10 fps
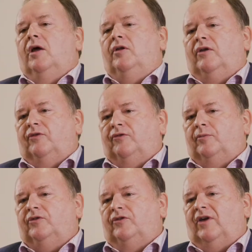If the
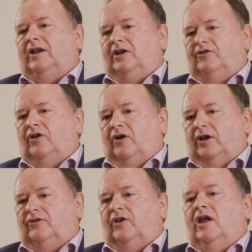film is of any
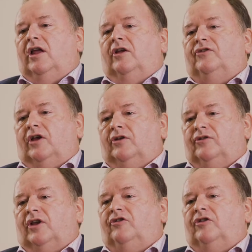size, a
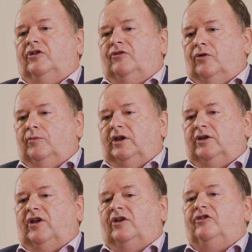sales agent is normally
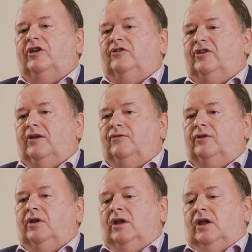attached and has
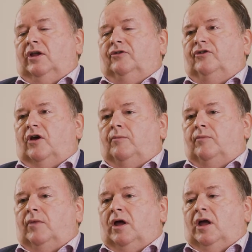given
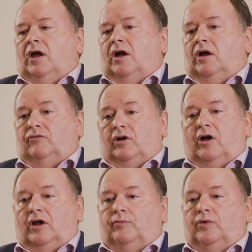some
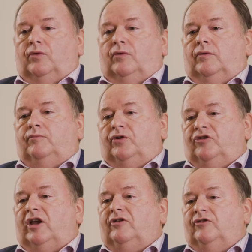reliable
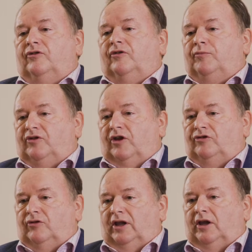projections of
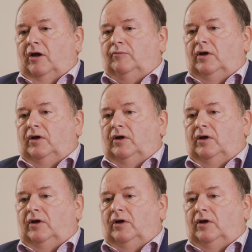potential income.